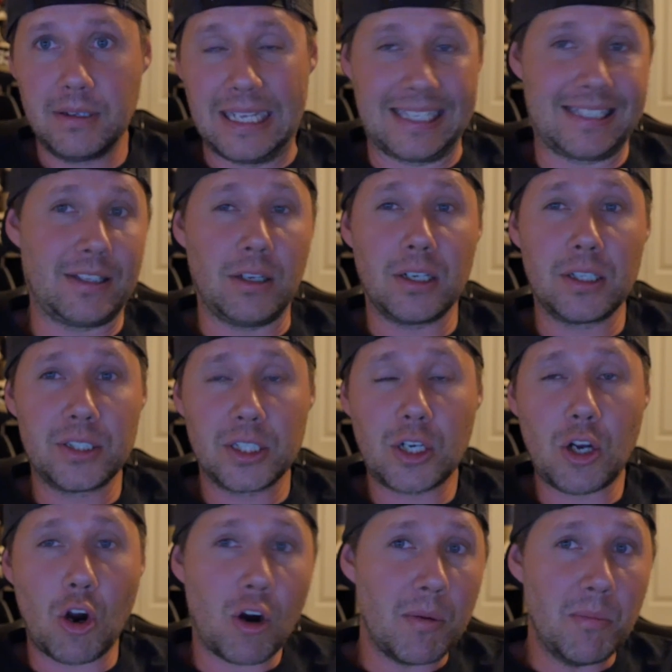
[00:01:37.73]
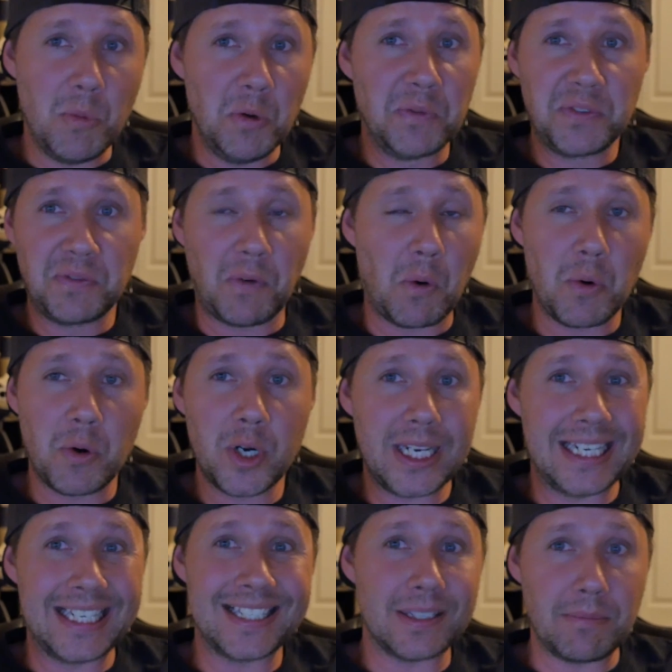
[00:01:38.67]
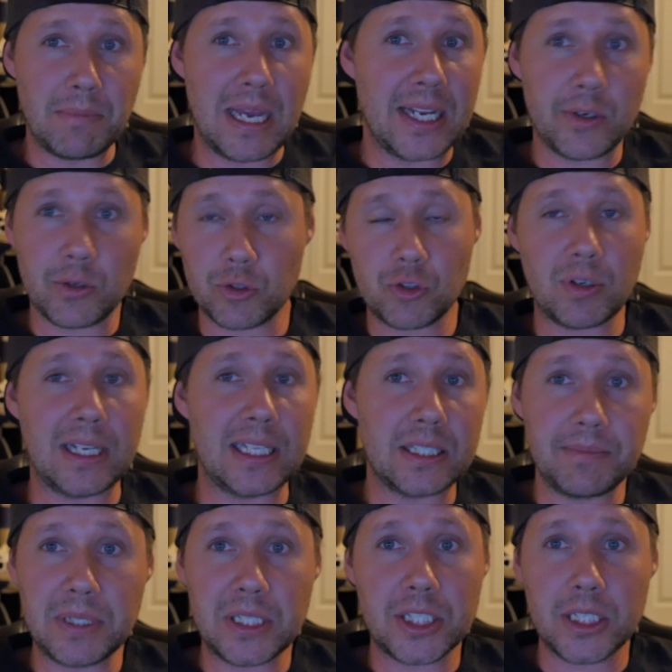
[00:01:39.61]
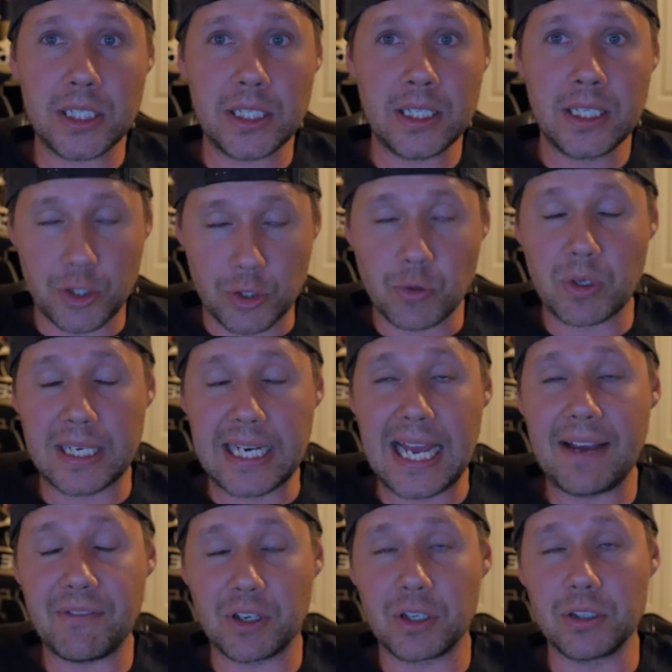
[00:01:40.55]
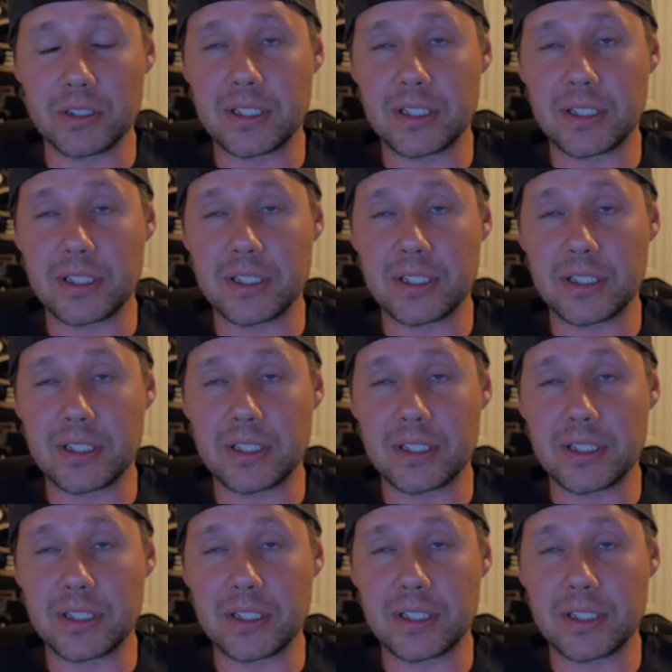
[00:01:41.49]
As long as the car moves forward and is a manual transmission, you can have a good